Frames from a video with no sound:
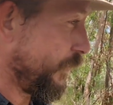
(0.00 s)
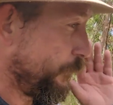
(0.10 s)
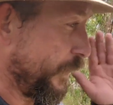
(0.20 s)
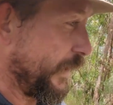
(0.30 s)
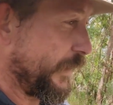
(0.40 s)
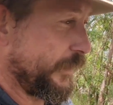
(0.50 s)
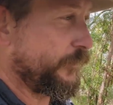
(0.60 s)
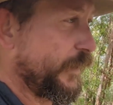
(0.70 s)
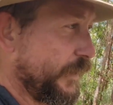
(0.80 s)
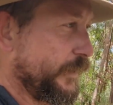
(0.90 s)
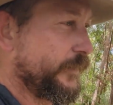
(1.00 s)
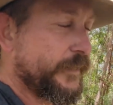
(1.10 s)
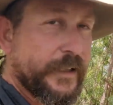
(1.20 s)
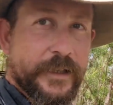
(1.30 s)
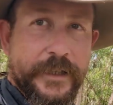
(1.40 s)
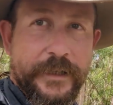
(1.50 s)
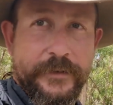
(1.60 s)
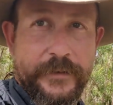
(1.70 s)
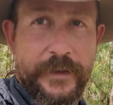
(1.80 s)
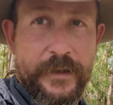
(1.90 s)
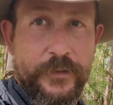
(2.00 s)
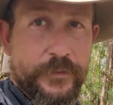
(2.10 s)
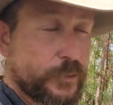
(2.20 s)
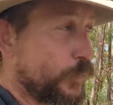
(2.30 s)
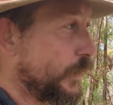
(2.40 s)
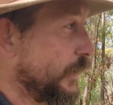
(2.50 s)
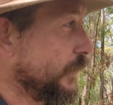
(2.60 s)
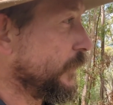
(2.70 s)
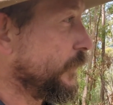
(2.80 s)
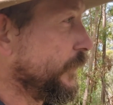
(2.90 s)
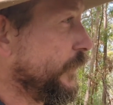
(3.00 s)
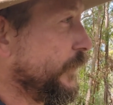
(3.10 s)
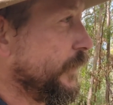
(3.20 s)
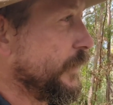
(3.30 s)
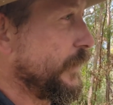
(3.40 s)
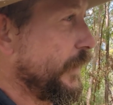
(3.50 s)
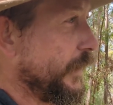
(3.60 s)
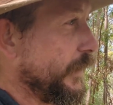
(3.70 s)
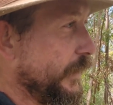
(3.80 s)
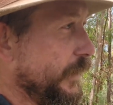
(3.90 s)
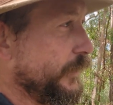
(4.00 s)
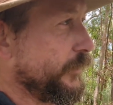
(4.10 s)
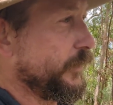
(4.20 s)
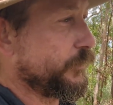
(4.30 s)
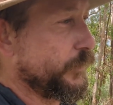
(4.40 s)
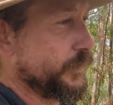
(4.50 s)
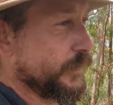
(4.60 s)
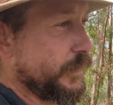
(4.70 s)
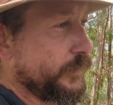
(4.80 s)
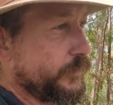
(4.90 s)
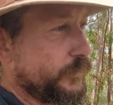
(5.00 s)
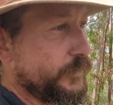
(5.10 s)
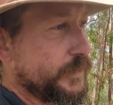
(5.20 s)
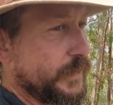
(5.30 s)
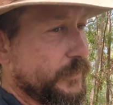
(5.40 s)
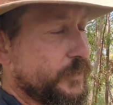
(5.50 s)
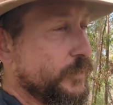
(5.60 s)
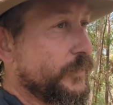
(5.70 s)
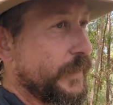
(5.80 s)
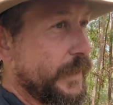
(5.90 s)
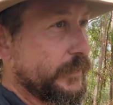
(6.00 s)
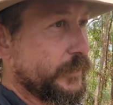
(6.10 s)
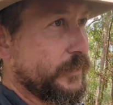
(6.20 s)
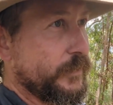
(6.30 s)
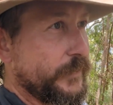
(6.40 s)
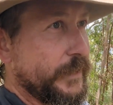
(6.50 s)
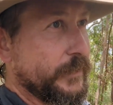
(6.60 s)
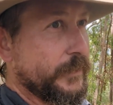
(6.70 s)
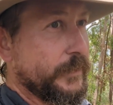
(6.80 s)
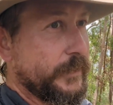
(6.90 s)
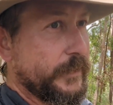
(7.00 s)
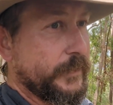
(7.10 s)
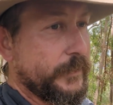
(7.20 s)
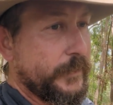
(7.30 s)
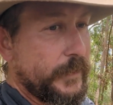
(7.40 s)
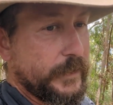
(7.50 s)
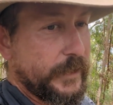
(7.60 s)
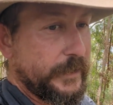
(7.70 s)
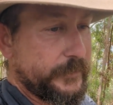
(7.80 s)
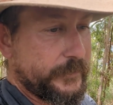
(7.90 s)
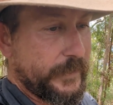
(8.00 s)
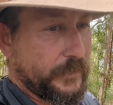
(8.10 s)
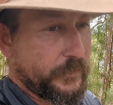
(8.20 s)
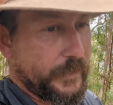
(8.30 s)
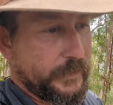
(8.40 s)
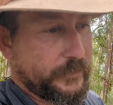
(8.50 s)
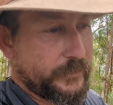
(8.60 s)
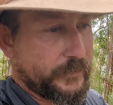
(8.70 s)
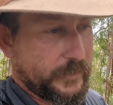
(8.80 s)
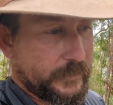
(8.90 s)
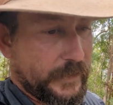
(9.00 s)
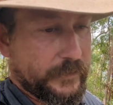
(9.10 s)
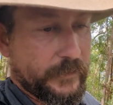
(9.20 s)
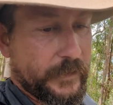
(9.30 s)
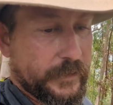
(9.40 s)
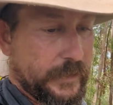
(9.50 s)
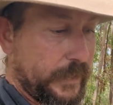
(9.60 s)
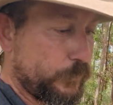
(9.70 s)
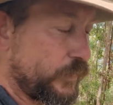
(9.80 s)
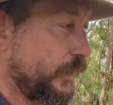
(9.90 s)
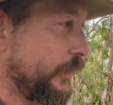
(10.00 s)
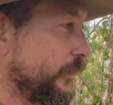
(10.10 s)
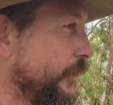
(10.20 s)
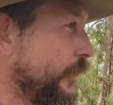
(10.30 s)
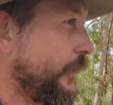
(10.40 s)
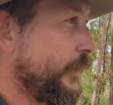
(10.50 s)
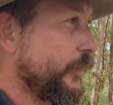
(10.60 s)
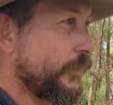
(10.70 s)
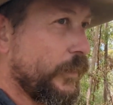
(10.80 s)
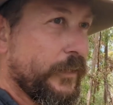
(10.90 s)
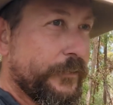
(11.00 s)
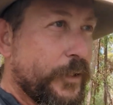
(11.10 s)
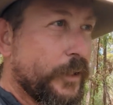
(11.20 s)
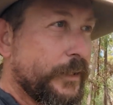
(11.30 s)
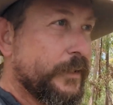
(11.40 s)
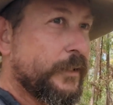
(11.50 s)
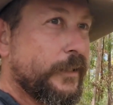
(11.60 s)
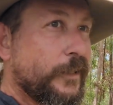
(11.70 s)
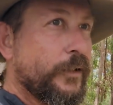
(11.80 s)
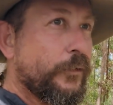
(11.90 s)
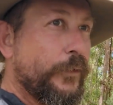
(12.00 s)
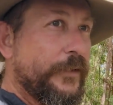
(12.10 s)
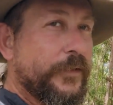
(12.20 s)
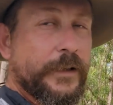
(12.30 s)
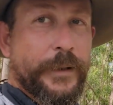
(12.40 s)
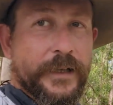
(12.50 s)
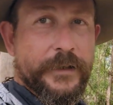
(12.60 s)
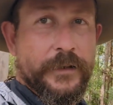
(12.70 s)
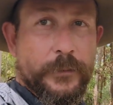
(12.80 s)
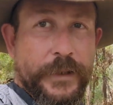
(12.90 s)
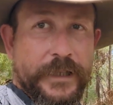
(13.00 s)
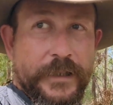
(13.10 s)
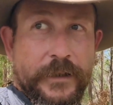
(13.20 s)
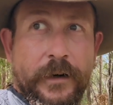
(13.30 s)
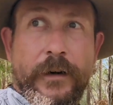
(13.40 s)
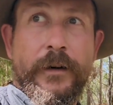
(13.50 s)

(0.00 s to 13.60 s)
Been heading fairly steadily east now for a while, and this ridge line should start curving east-southeast down to the campsite. So I've got roughly about 1 kilometre